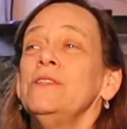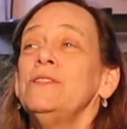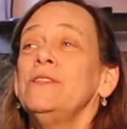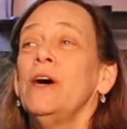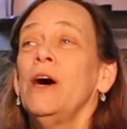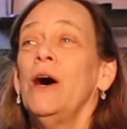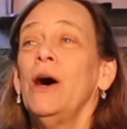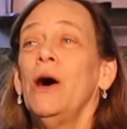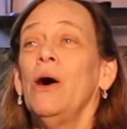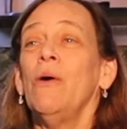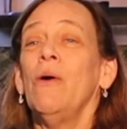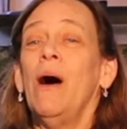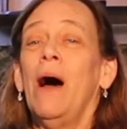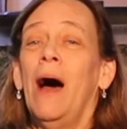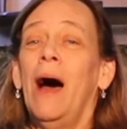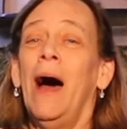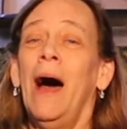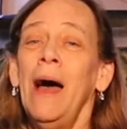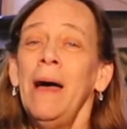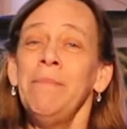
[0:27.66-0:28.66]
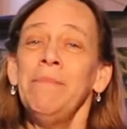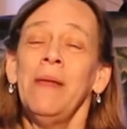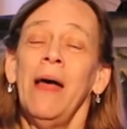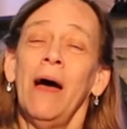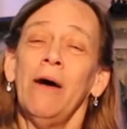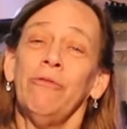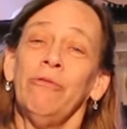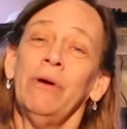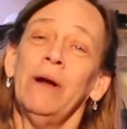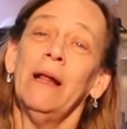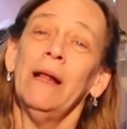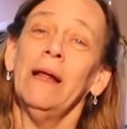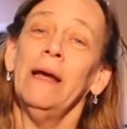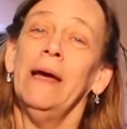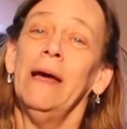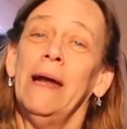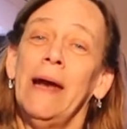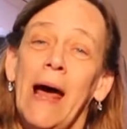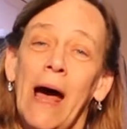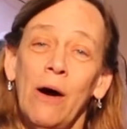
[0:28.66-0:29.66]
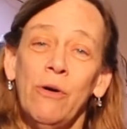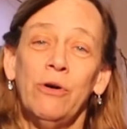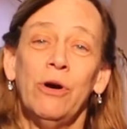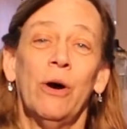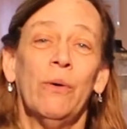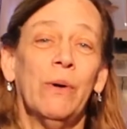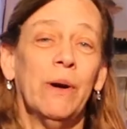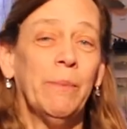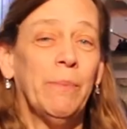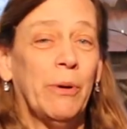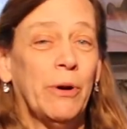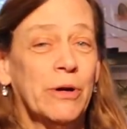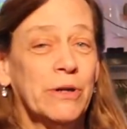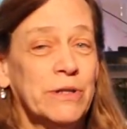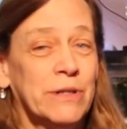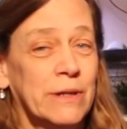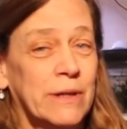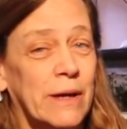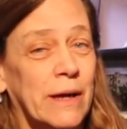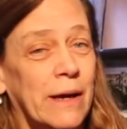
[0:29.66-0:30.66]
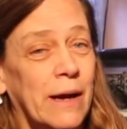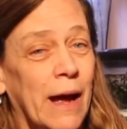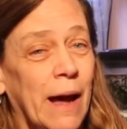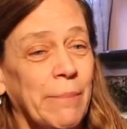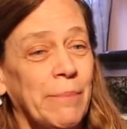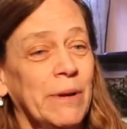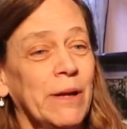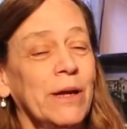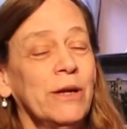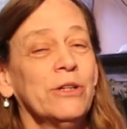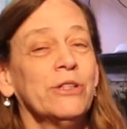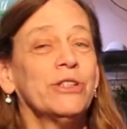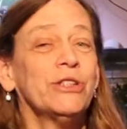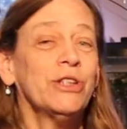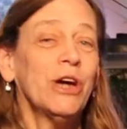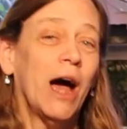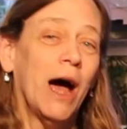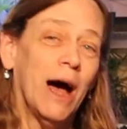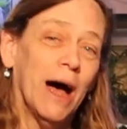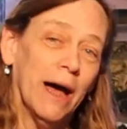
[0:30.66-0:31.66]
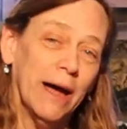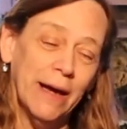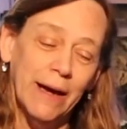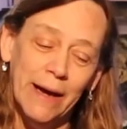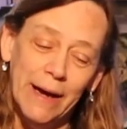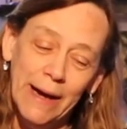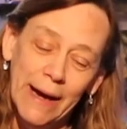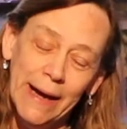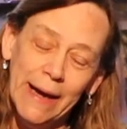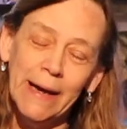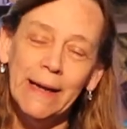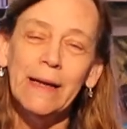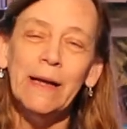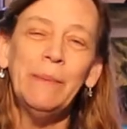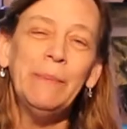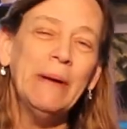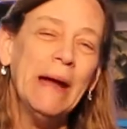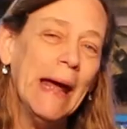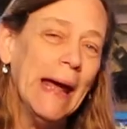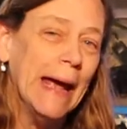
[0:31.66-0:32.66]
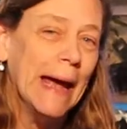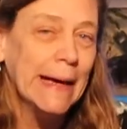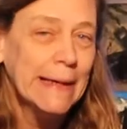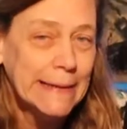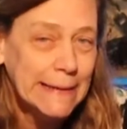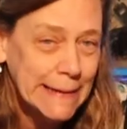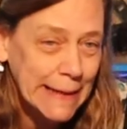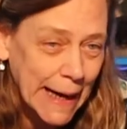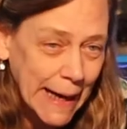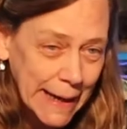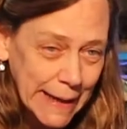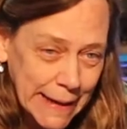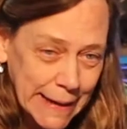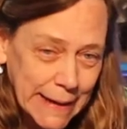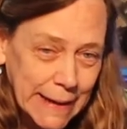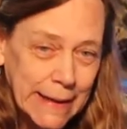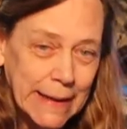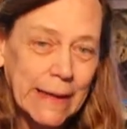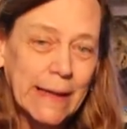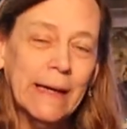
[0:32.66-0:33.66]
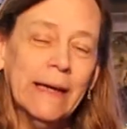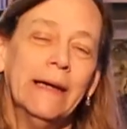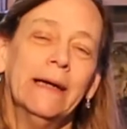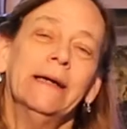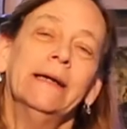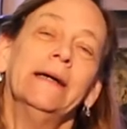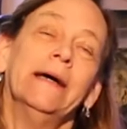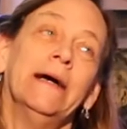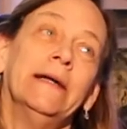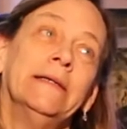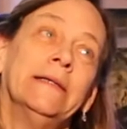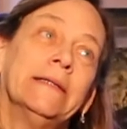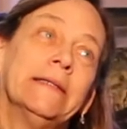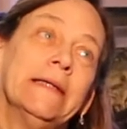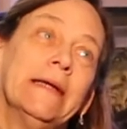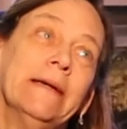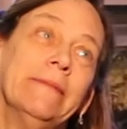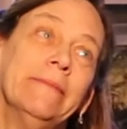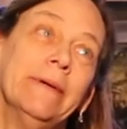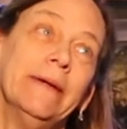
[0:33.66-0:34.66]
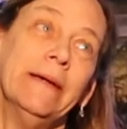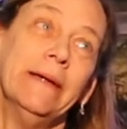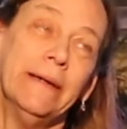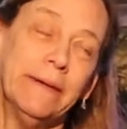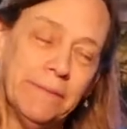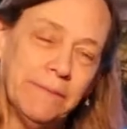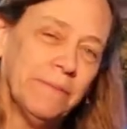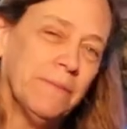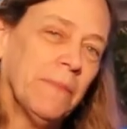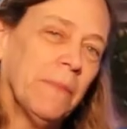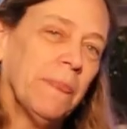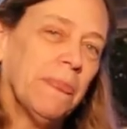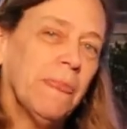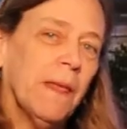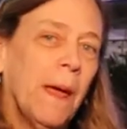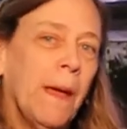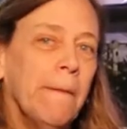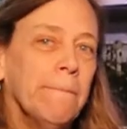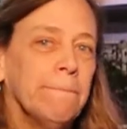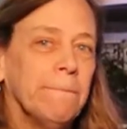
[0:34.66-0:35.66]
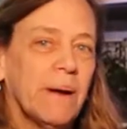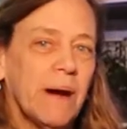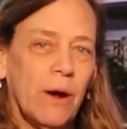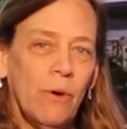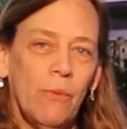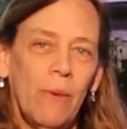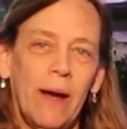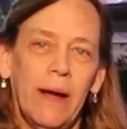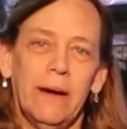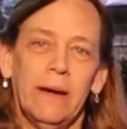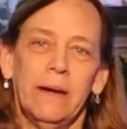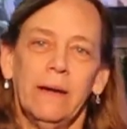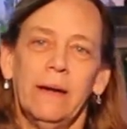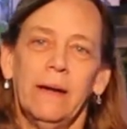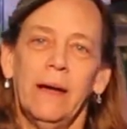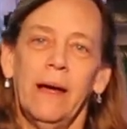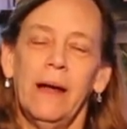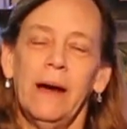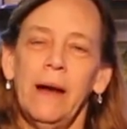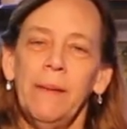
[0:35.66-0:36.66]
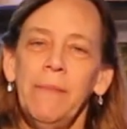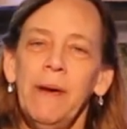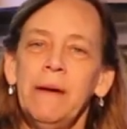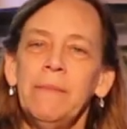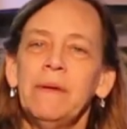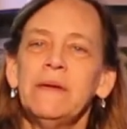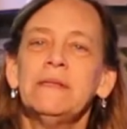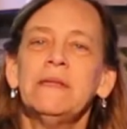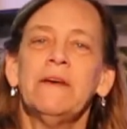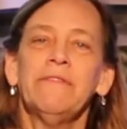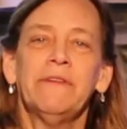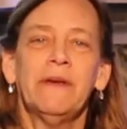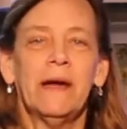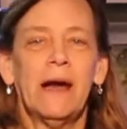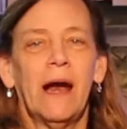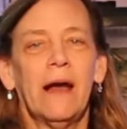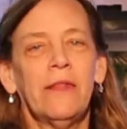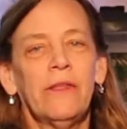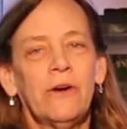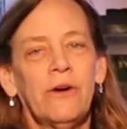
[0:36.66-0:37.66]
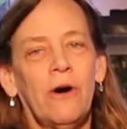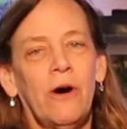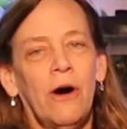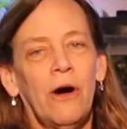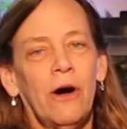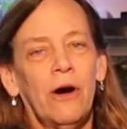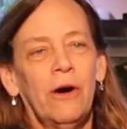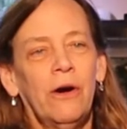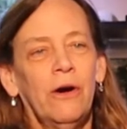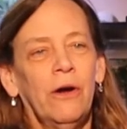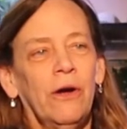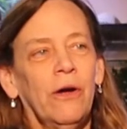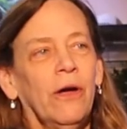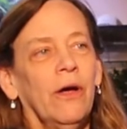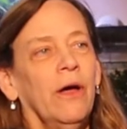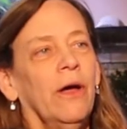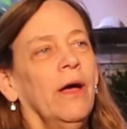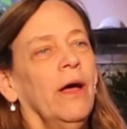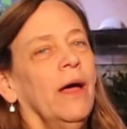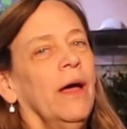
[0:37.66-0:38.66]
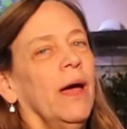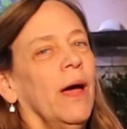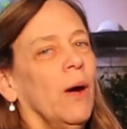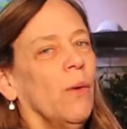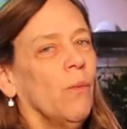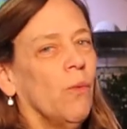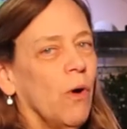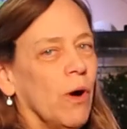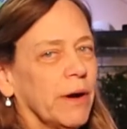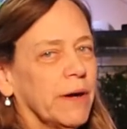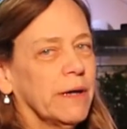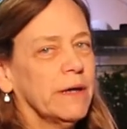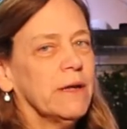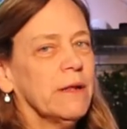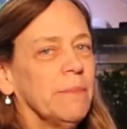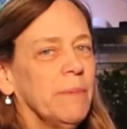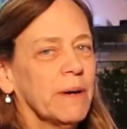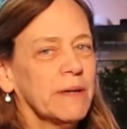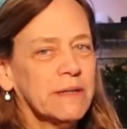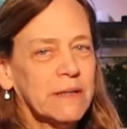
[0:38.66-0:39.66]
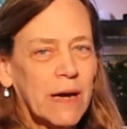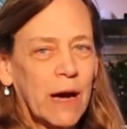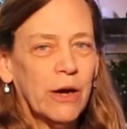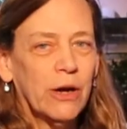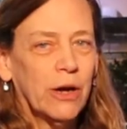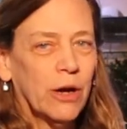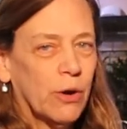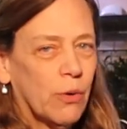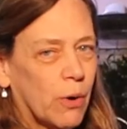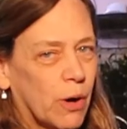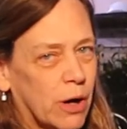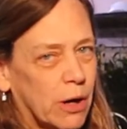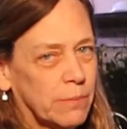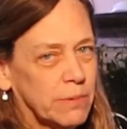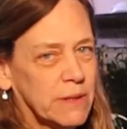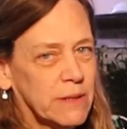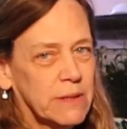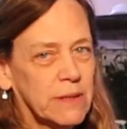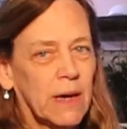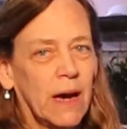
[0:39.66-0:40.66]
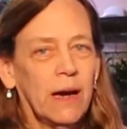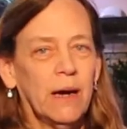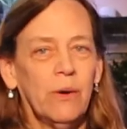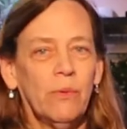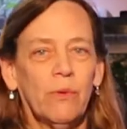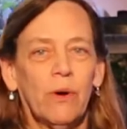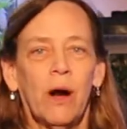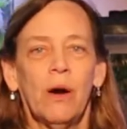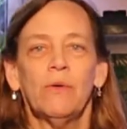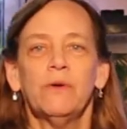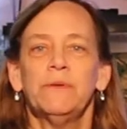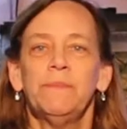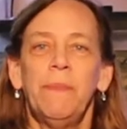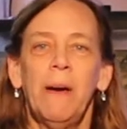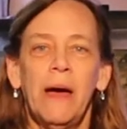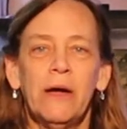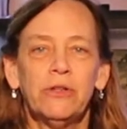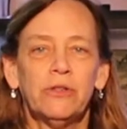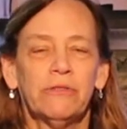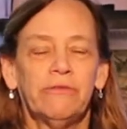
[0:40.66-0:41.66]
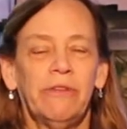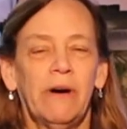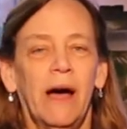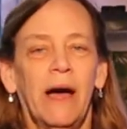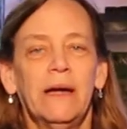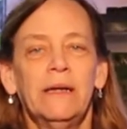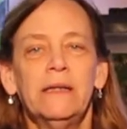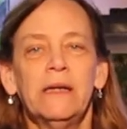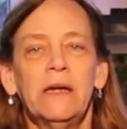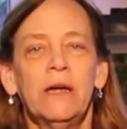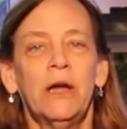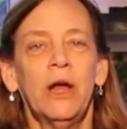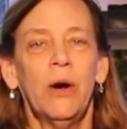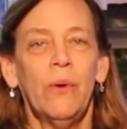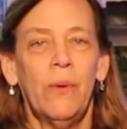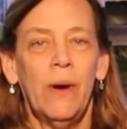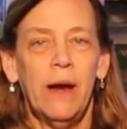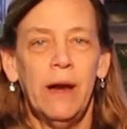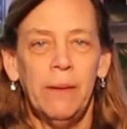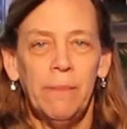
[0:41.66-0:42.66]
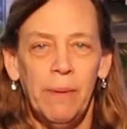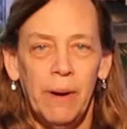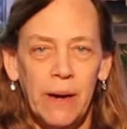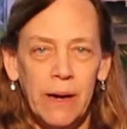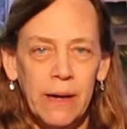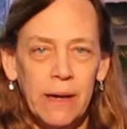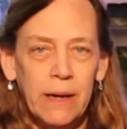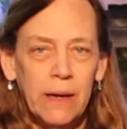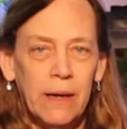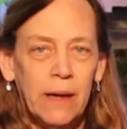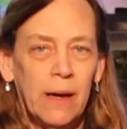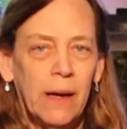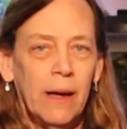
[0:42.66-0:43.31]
So I'm not really an outgoing person. I'm a little shy and I get a little bit of anxiety, understatement, but I went and I made myself get out of the car and walk into the Bucks County Aquarium Society where I was petrified, didn't know anybody.